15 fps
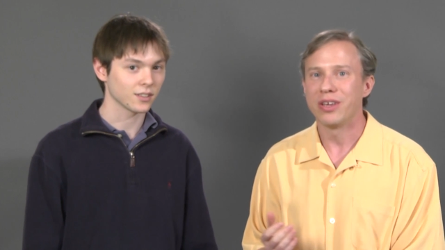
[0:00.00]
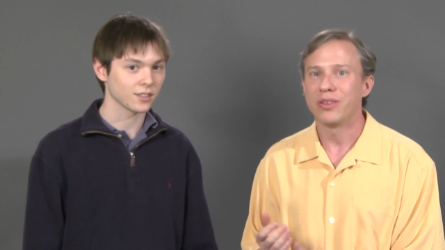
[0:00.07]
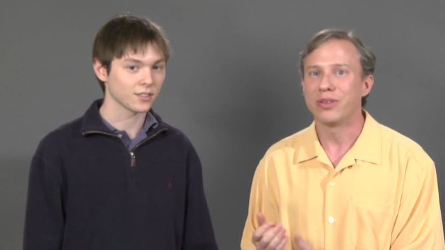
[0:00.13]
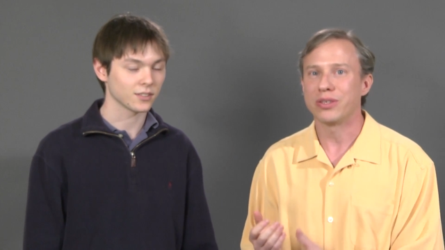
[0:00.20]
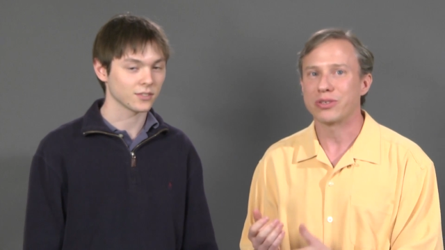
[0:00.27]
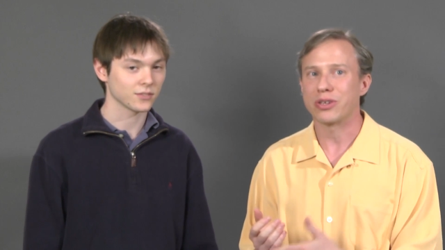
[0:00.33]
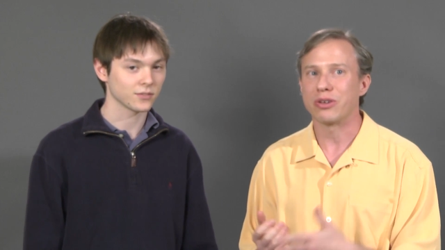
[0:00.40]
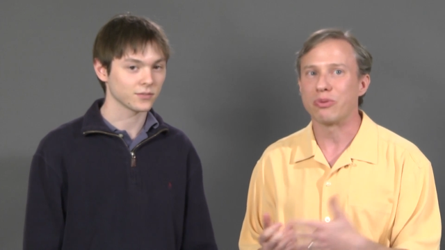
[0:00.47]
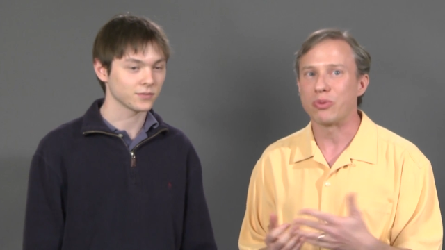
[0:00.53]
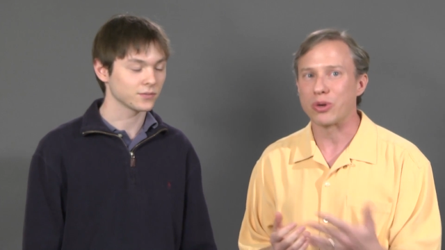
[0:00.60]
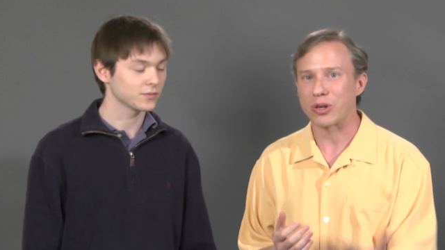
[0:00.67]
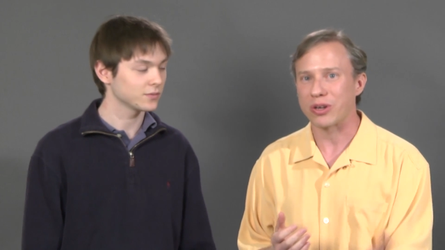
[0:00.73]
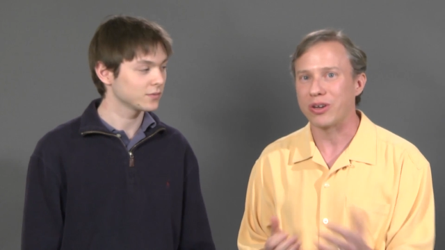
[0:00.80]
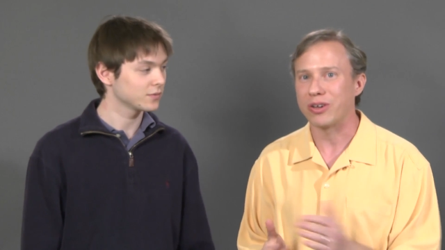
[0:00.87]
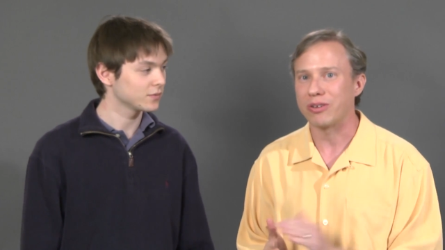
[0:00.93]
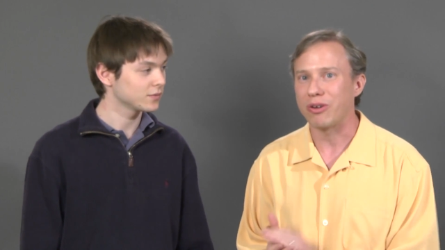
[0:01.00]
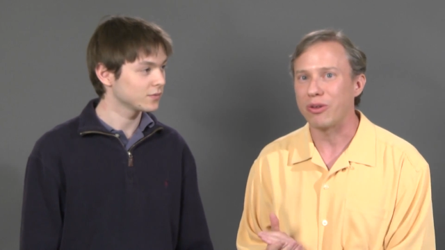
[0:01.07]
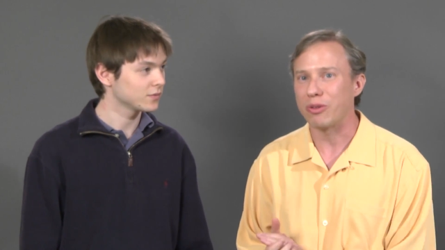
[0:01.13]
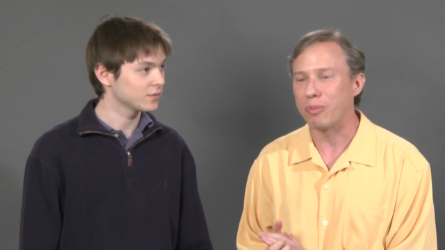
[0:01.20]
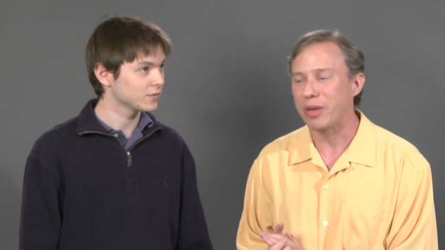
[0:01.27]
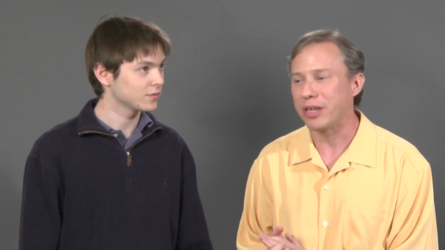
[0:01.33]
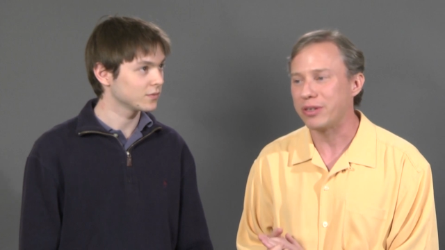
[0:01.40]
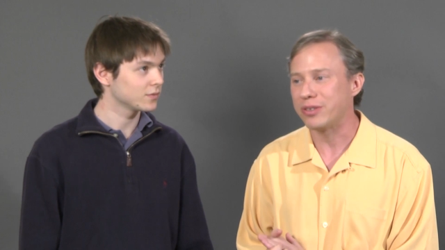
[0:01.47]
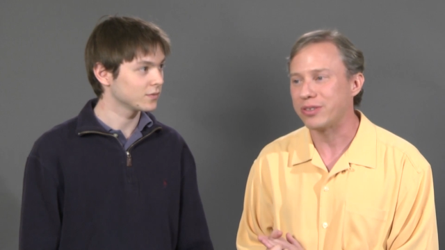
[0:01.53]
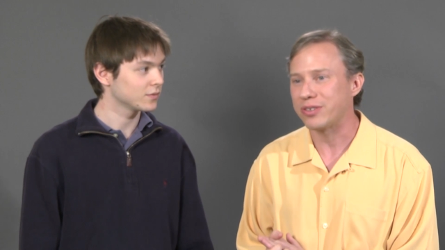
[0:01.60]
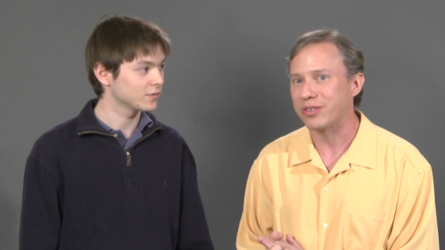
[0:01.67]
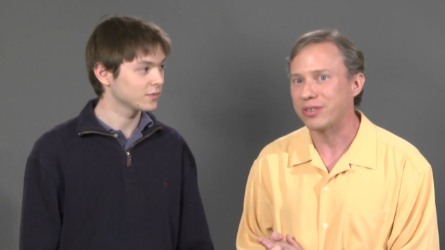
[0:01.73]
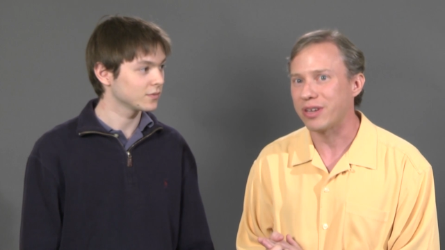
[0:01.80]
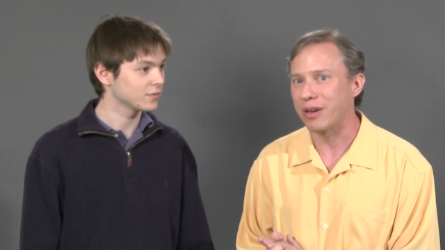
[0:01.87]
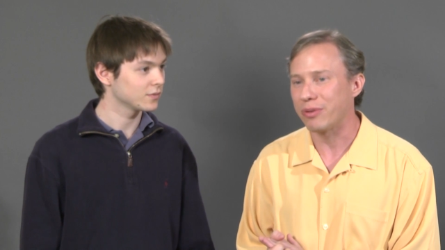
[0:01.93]
Speaker 1: that's going to work on all the
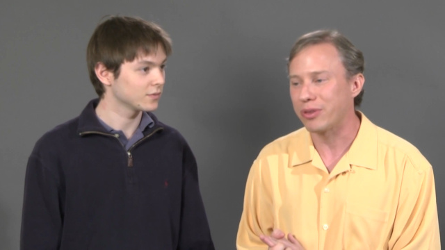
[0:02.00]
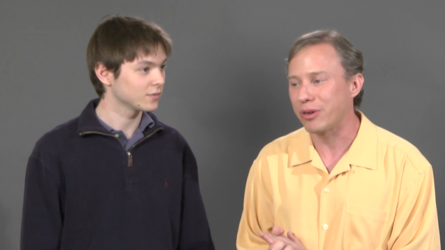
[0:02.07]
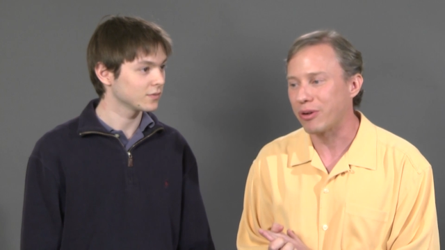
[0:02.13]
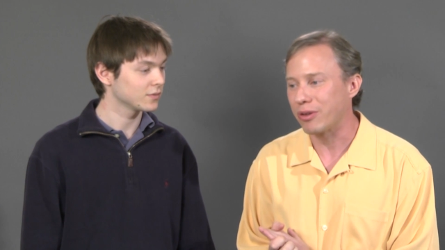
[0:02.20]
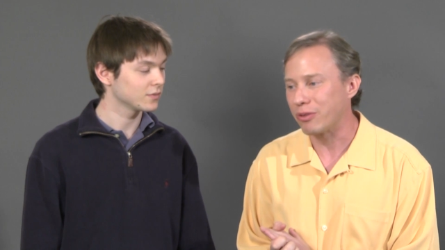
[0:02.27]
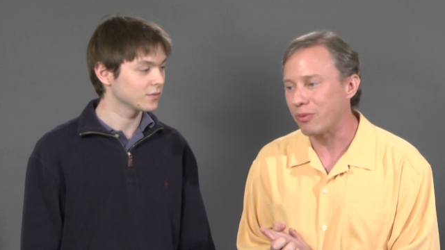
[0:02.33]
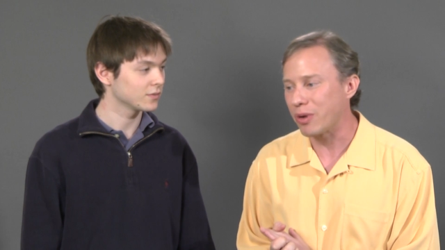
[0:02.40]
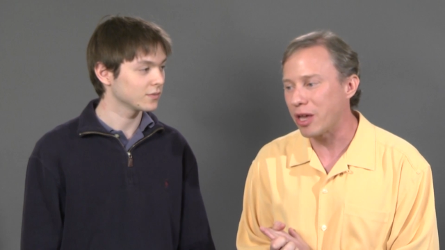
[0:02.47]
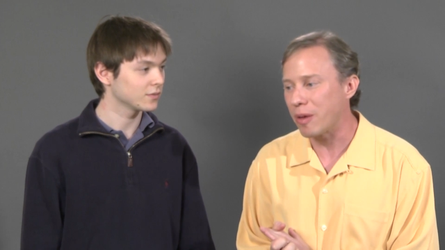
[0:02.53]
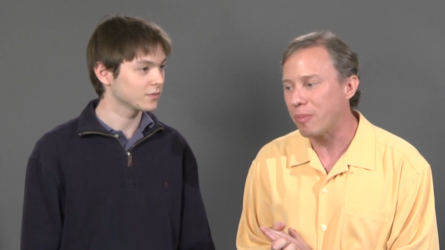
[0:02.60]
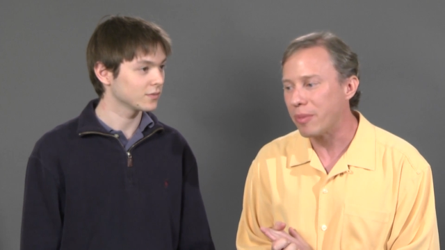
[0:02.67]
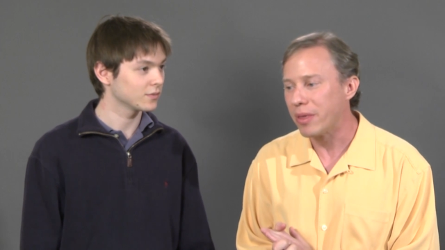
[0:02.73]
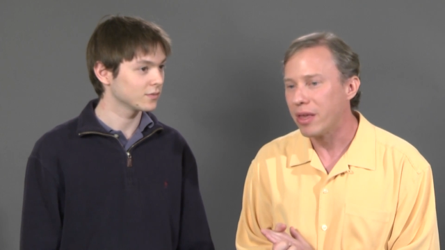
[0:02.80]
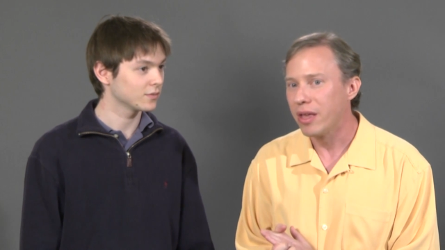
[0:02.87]
pages out there on the web.